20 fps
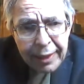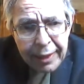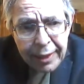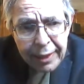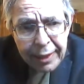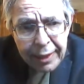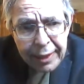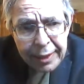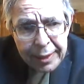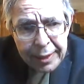
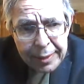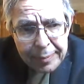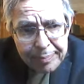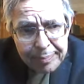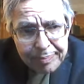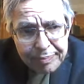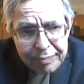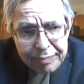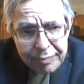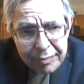
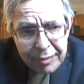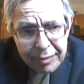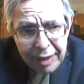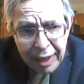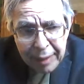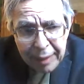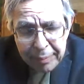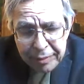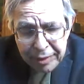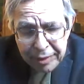
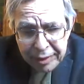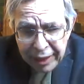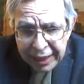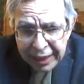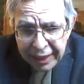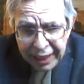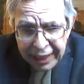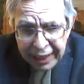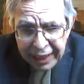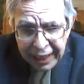Not
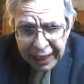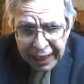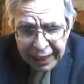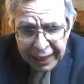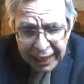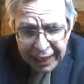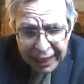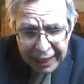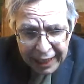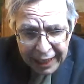
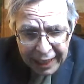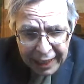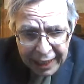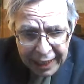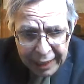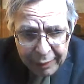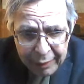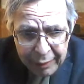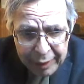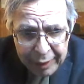in
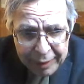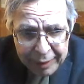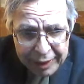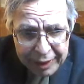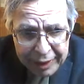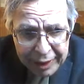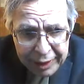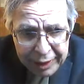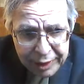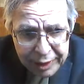any way
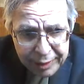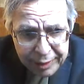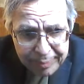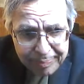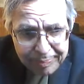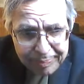because